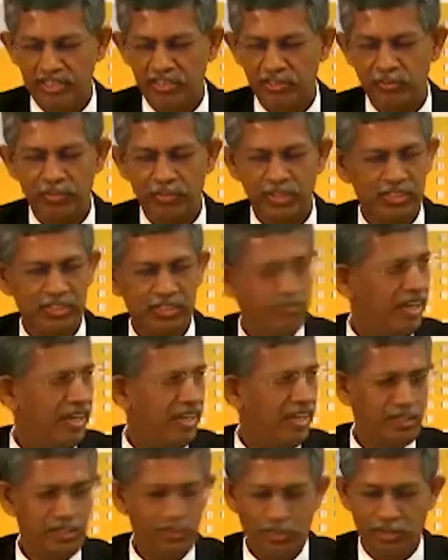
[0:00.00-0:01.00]
Dumit
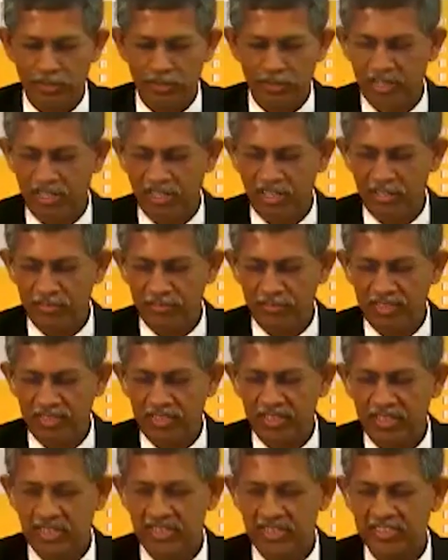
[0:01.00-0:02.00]
Fernando on my left,
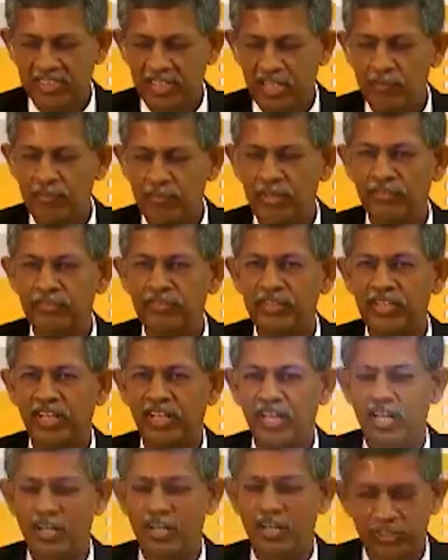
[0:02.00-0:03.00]
chairman of the
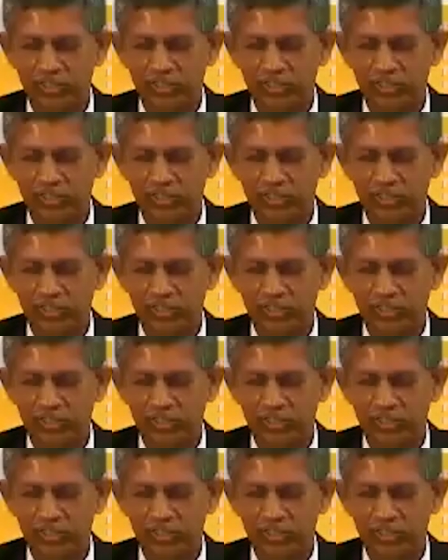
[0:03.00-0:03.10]
Colombo Stock